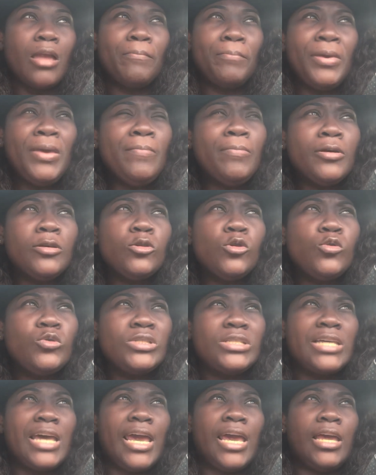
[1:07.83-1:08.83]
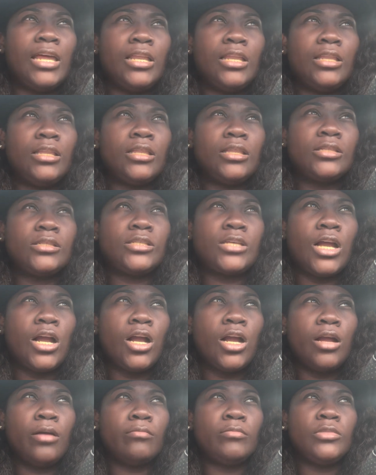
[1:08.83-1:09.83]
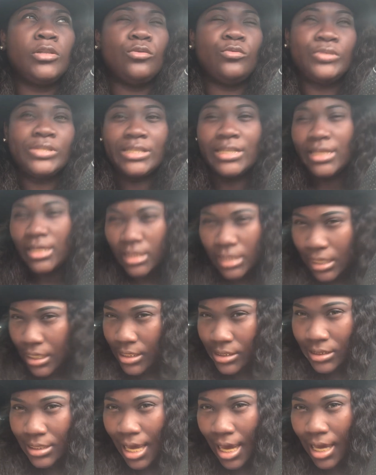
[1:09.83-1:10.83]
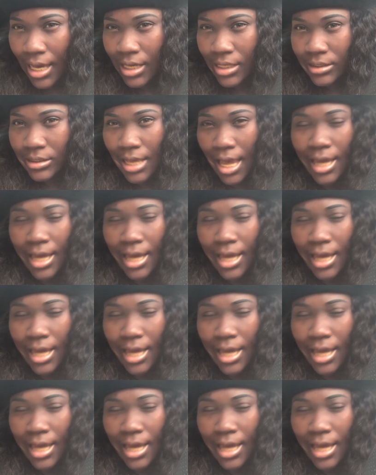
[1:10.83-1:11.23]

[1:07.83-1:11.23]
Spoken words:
people use that term loosely these days,